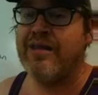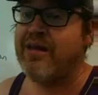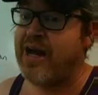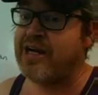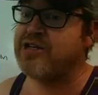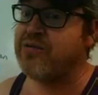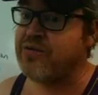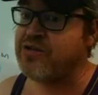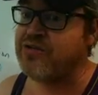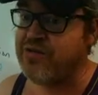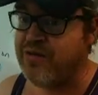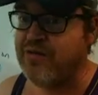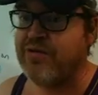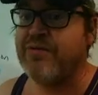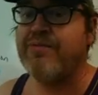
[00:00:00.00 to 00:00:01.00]
the actual
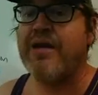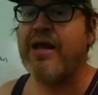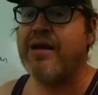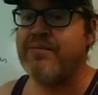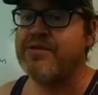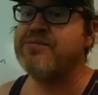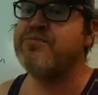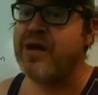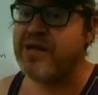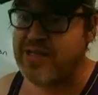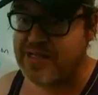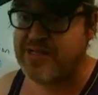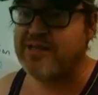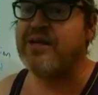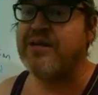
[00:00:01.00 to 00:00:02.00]
truth, but Oedipus
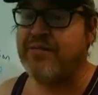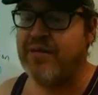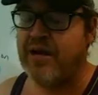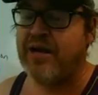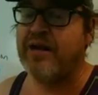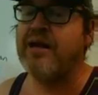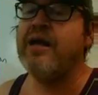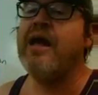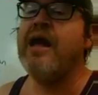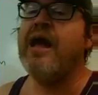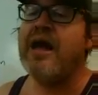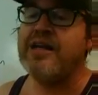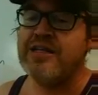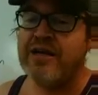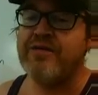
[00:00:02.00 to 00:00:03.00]
presses him on it,
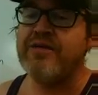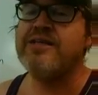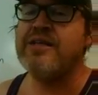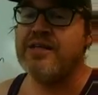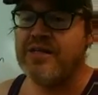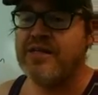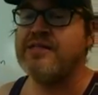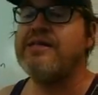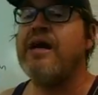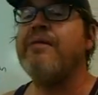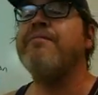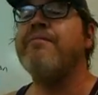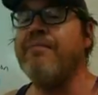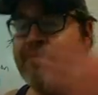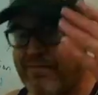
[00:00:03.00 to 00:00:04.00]
and Tiresias ends
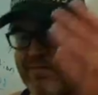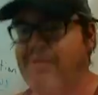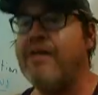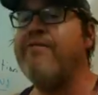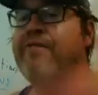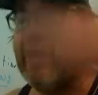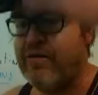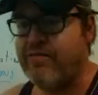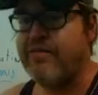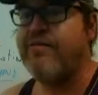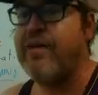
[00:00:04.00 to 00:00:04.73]
up, in fact,